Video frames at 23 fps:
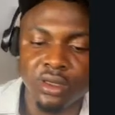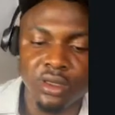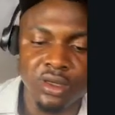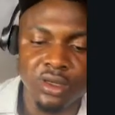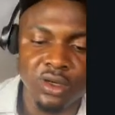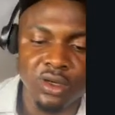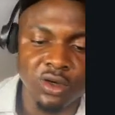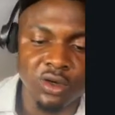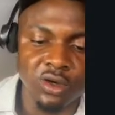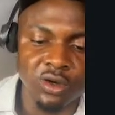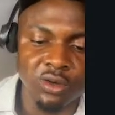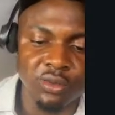
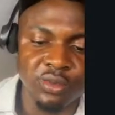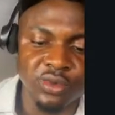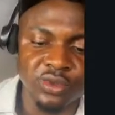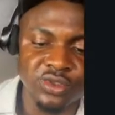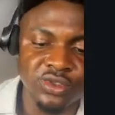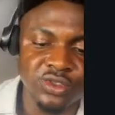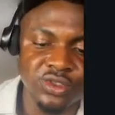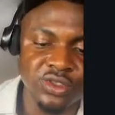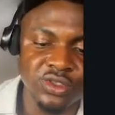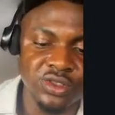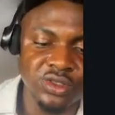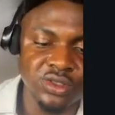
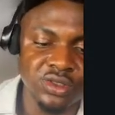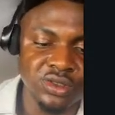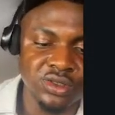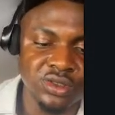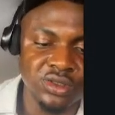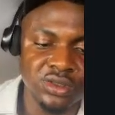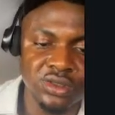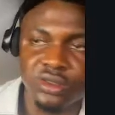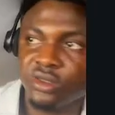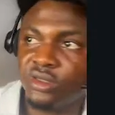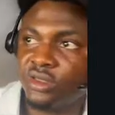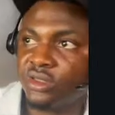
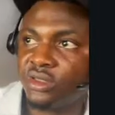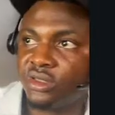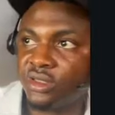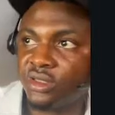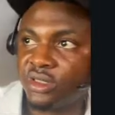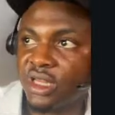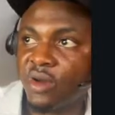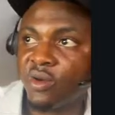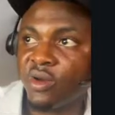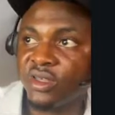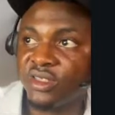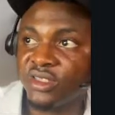opportunities. Now we're
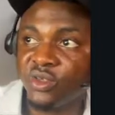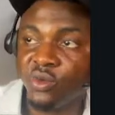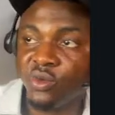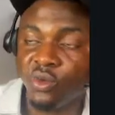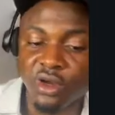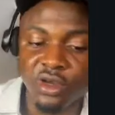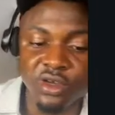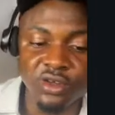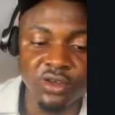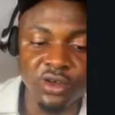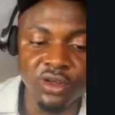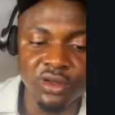still working
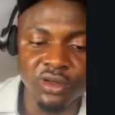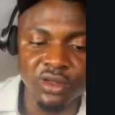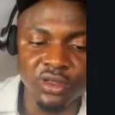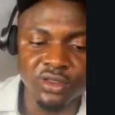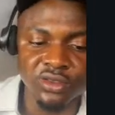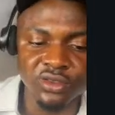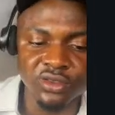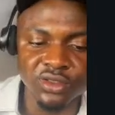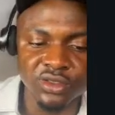on London.